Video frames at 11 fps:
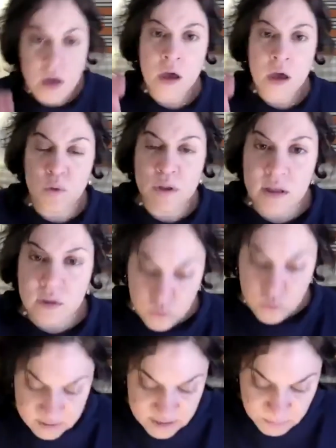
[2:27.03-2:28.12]
We need to
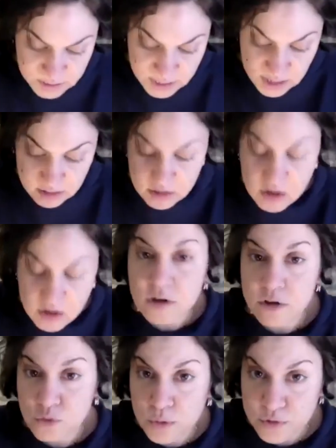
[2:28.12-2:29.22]
disseminate the
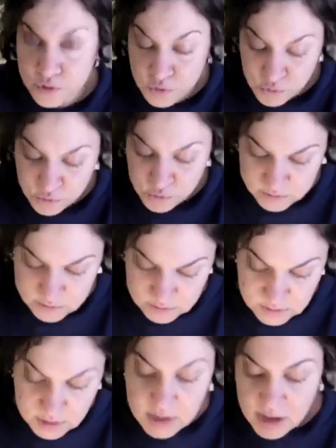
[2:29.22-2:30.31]
knowledge we produce,
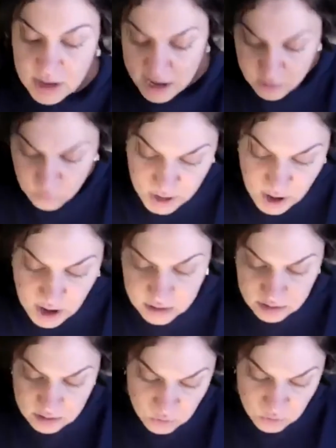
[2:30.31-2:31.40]
and we are
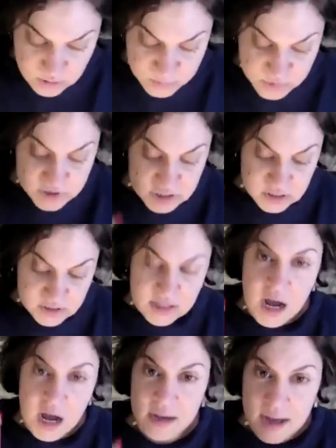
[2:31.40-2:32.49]
in the unique position that
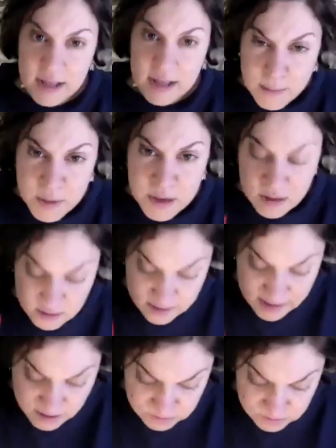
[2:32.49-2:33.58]
our academic
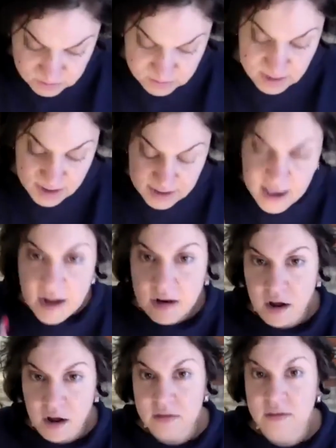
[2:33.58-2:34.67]
endeavors
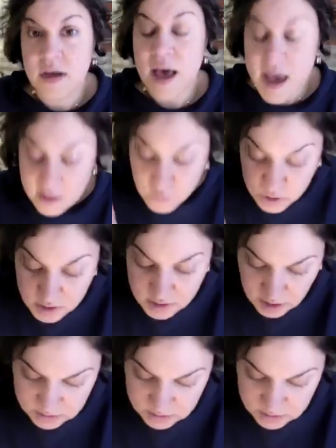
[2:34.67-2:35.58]
cannot and will not